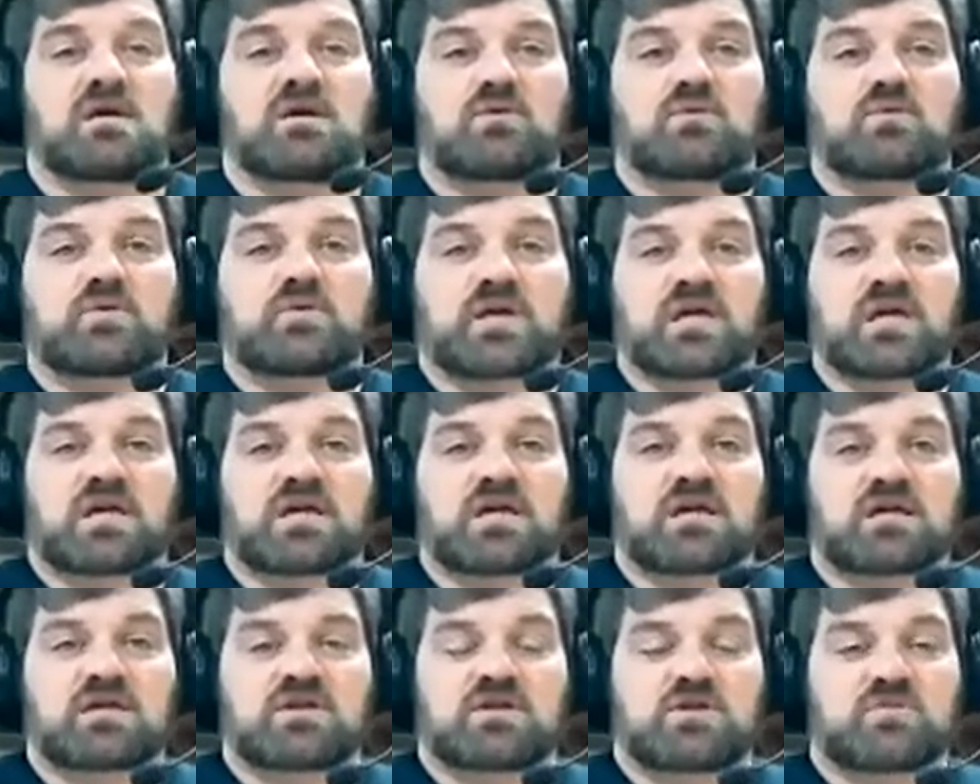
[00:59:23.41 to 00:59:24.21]

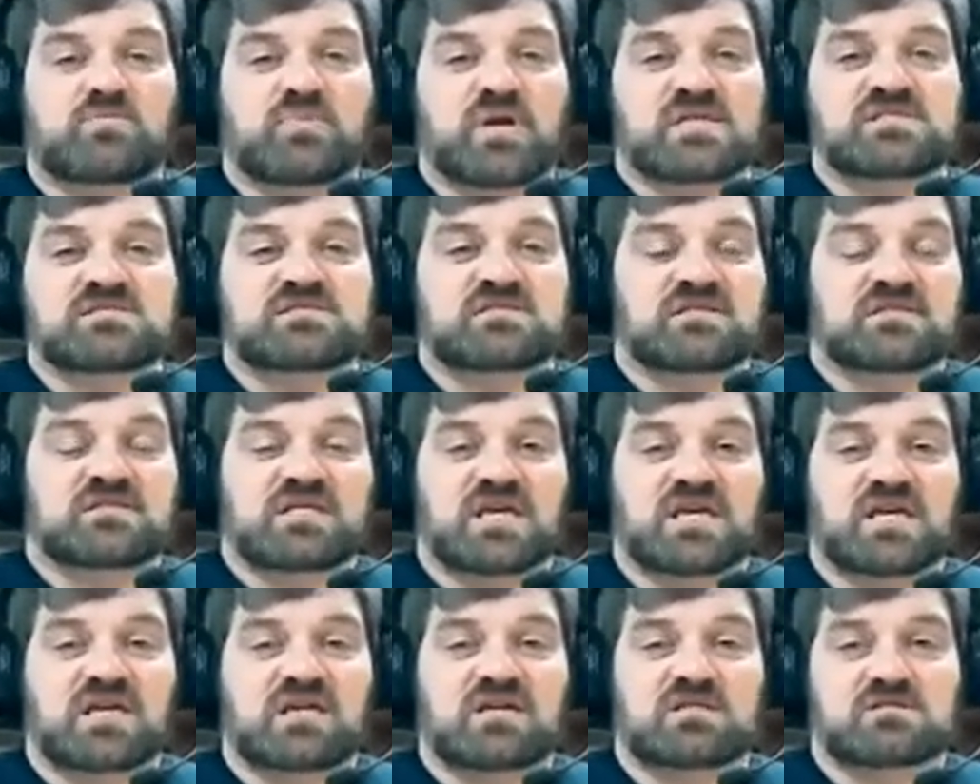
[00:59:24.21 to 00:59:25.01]
where you're basically
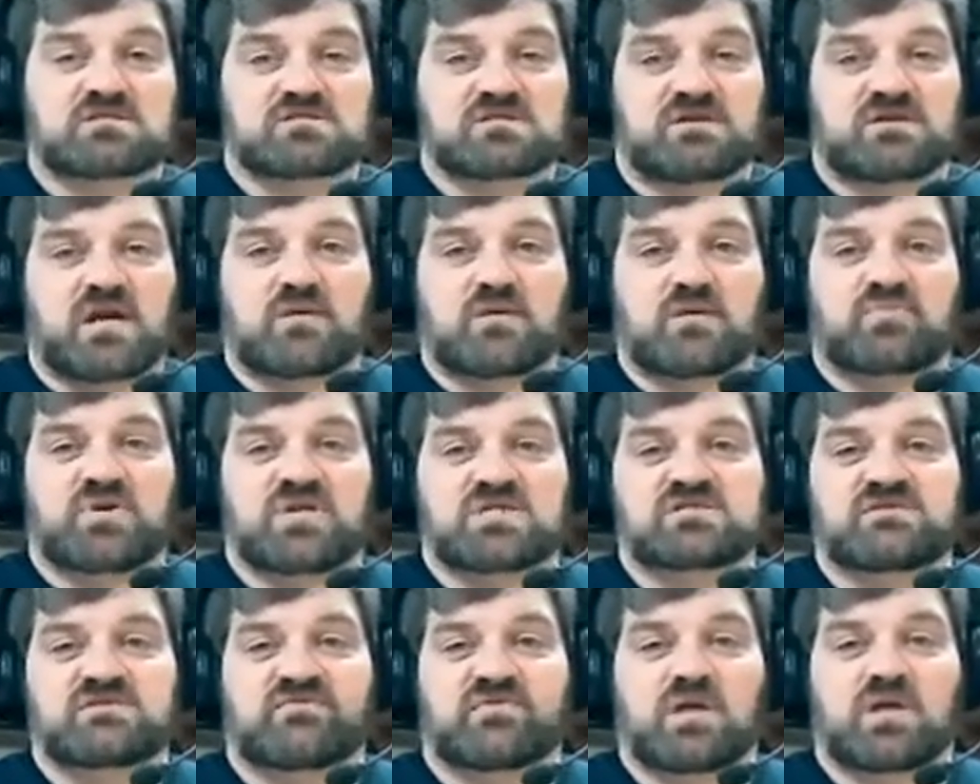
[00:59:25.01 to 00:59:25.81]
taking a scrap
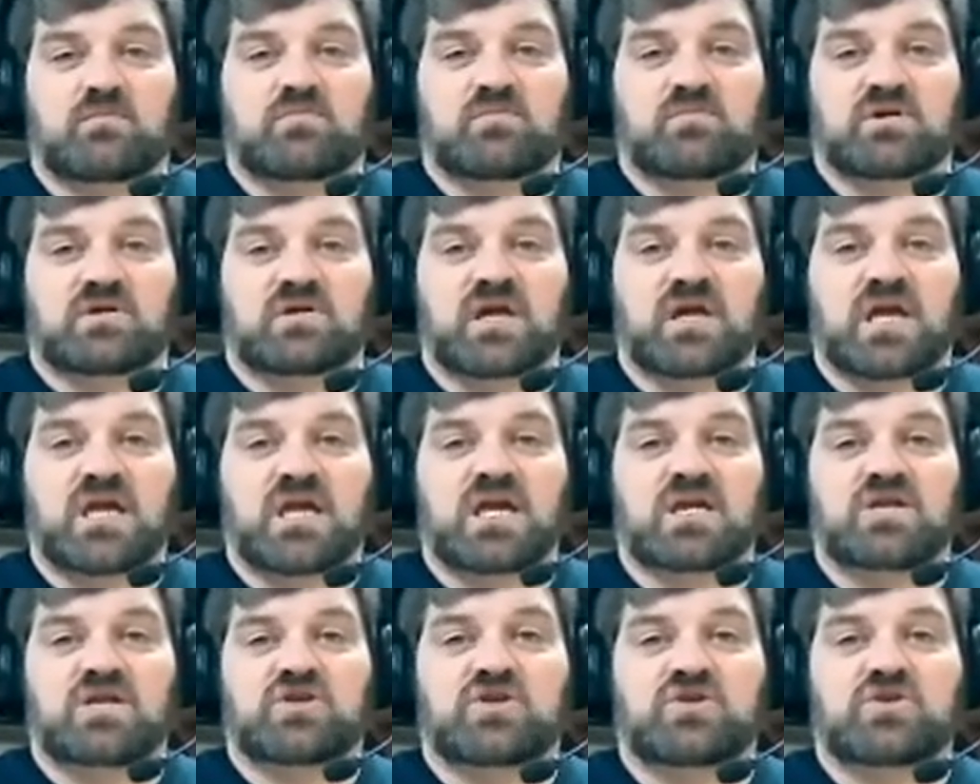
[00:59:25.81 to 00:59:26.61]
piece of lumber
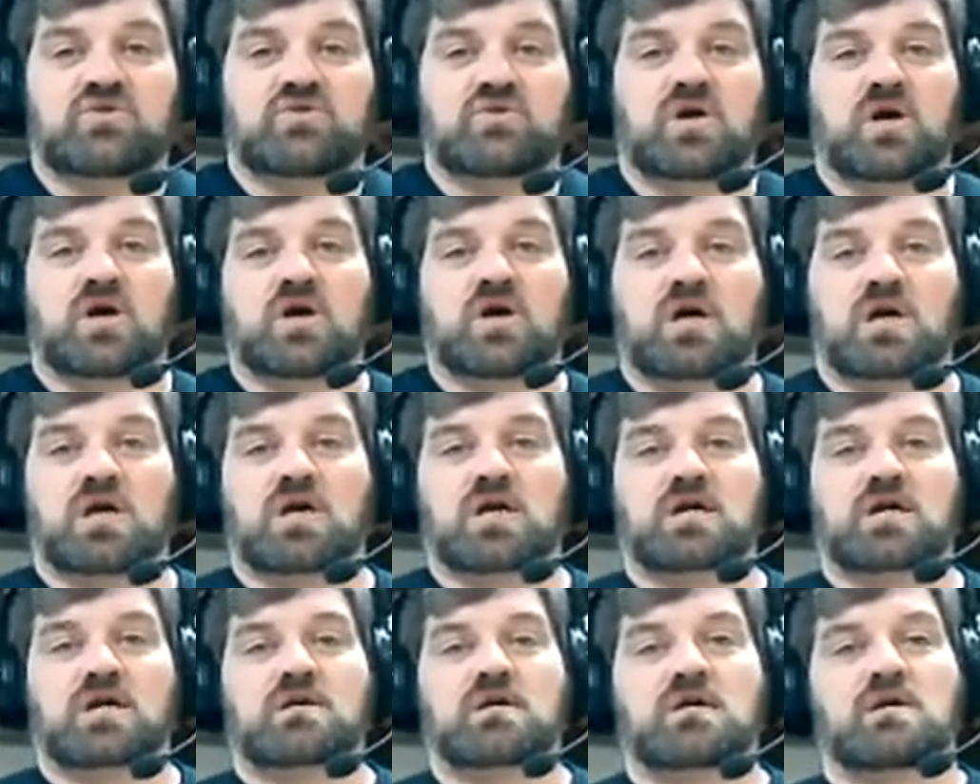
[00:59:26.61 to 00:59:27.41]
and you
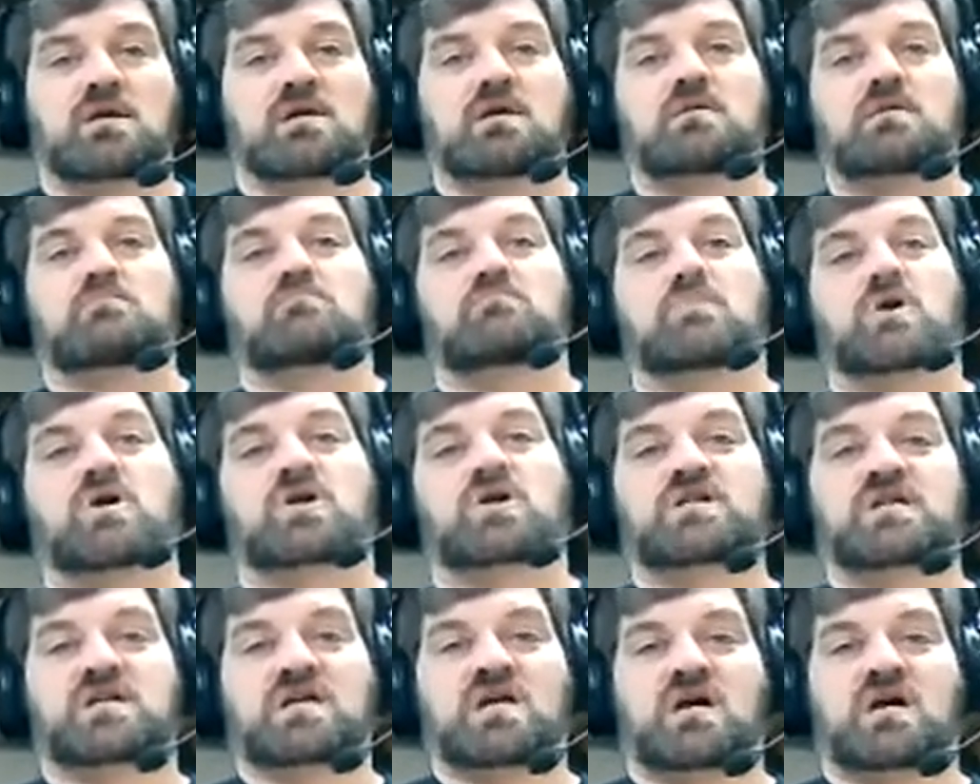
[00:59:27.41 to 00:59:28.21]
are
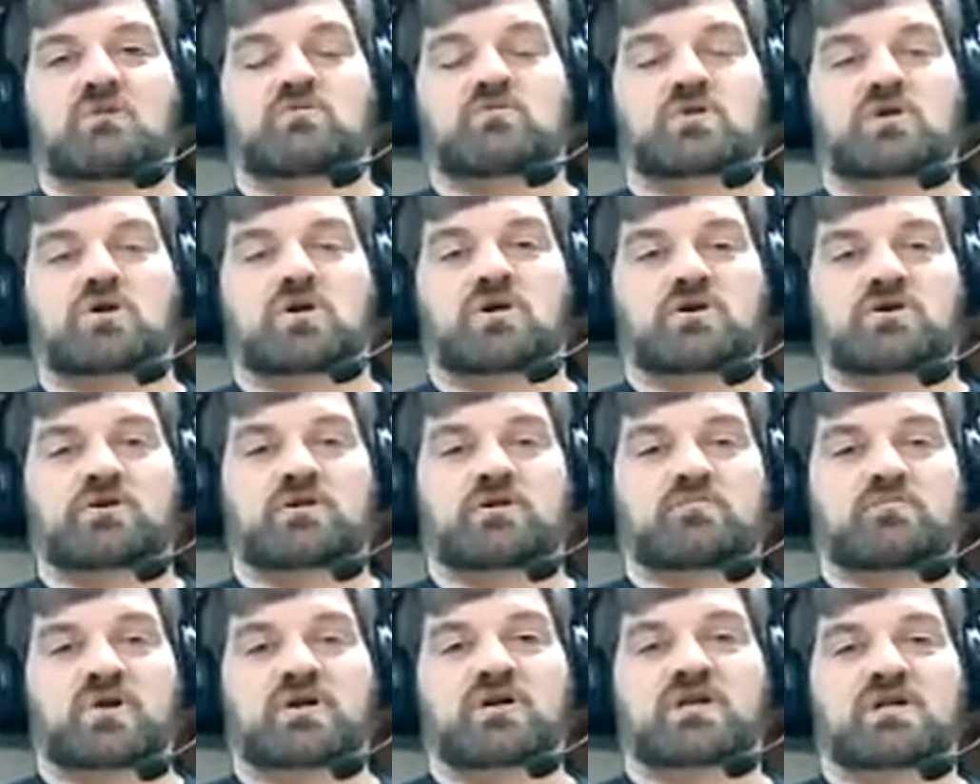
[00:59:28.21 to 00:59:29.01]
marking out where all your
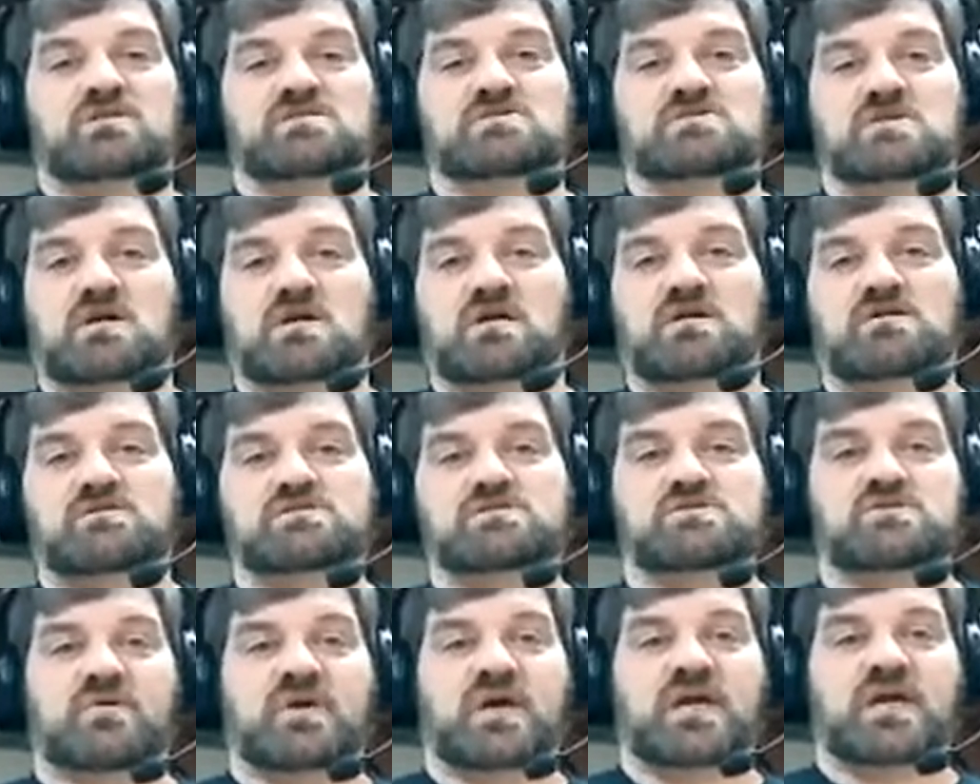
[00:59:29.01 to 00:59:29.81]
markings are.
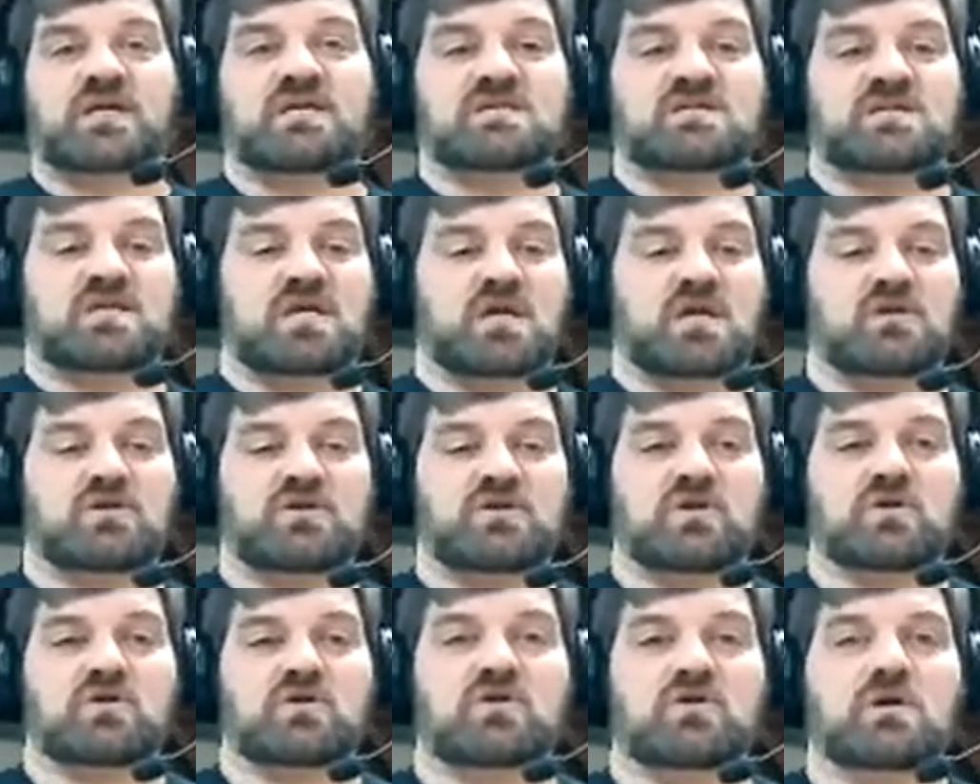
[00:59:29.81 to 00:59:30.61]
So I can tell
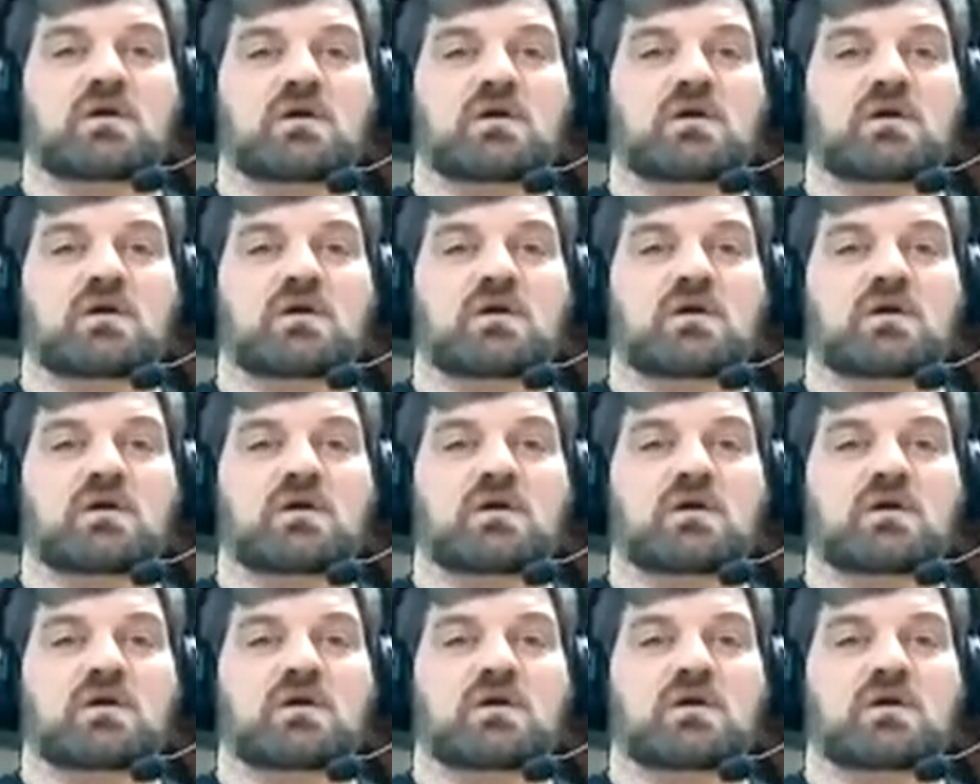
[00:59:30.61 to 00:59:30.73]
you,